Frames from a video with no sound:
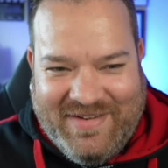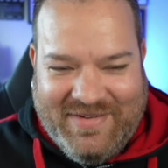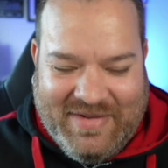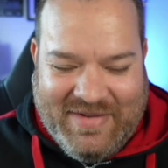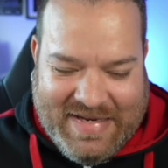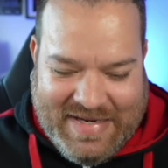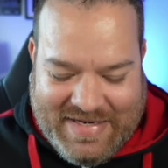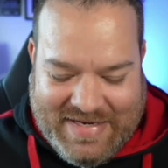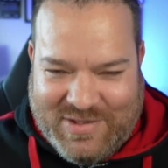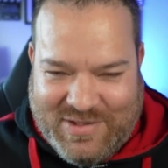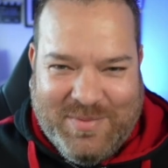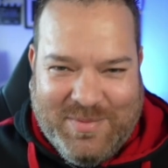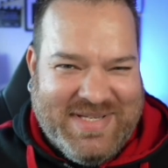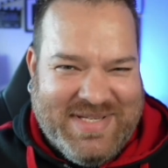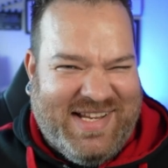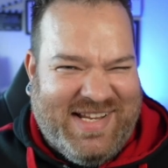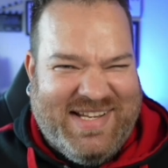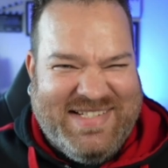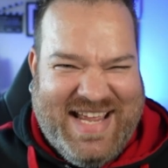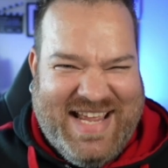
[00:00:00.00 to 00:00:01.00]
it's
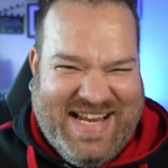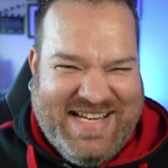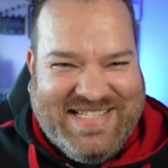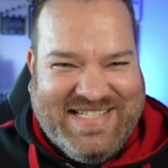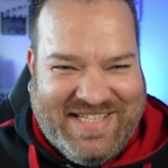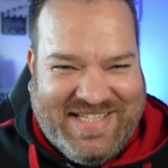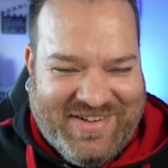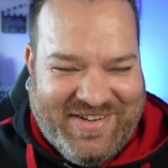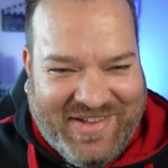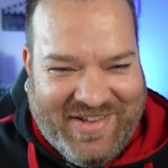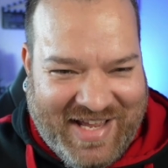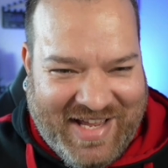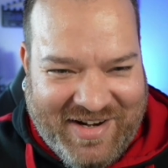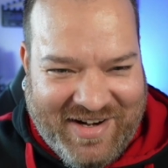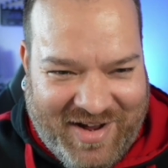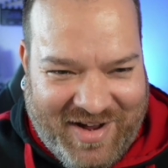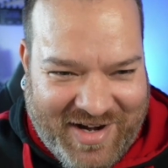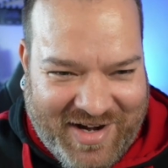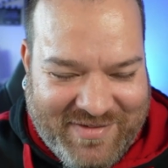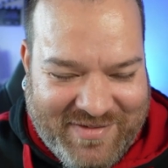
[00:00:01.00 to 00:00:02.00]
almost like dating. You got that
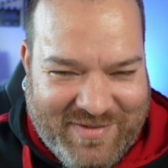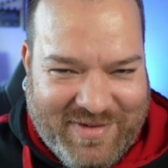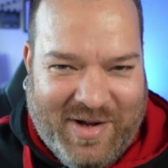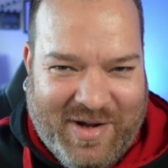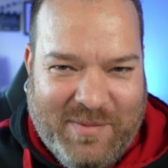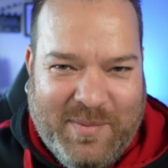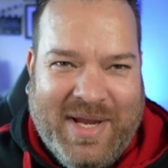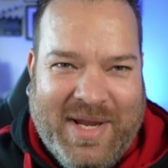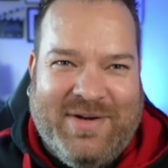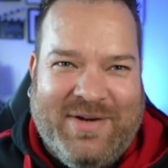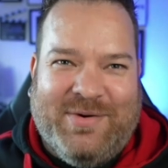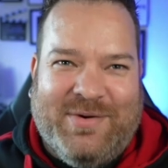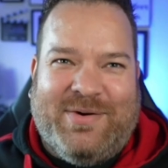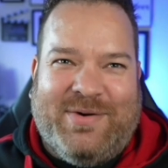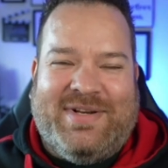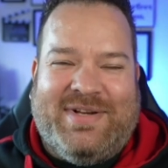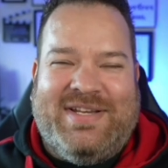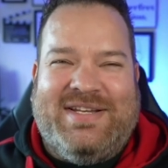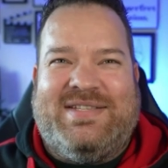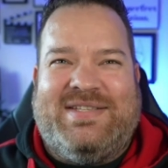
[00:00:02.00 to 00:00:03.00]
kind of like weird
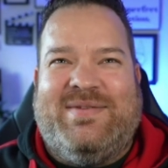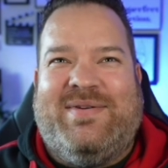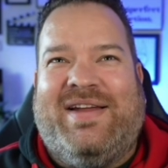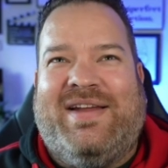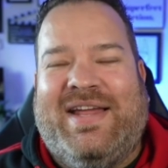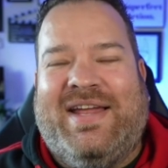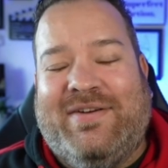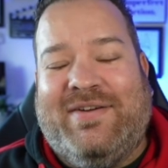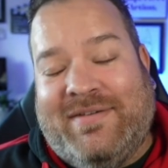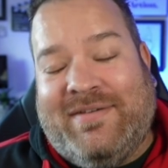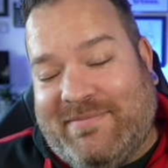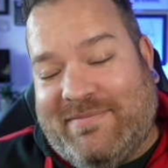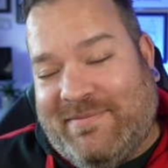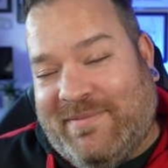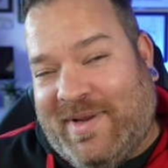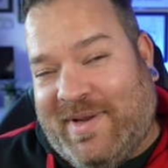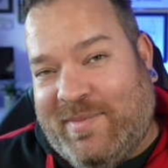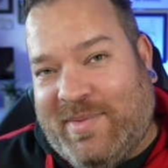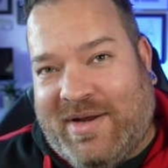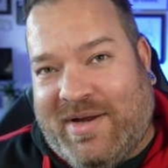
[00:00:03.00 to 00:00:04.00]
awkwardness about it, or
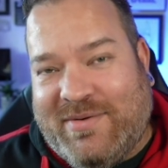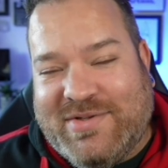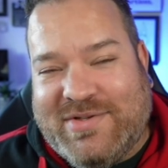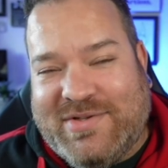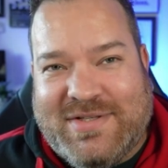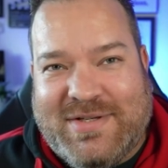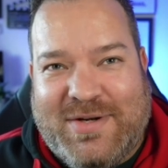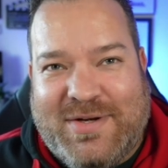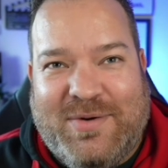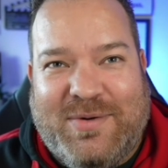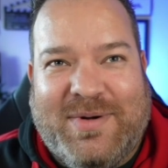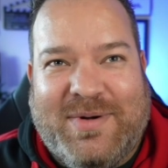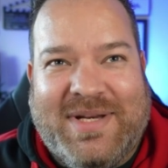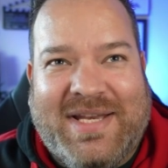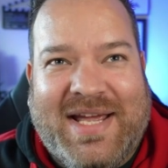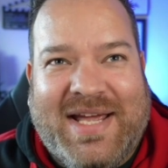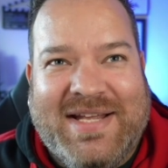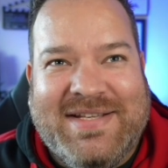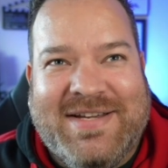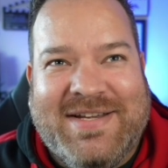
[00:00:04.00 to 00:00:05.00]
maybe I was just an awkward
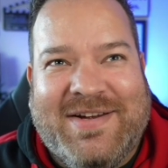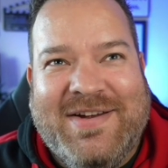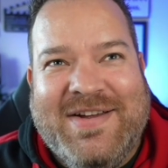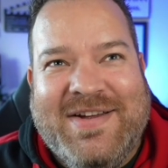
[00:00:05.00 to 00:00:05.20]
dater.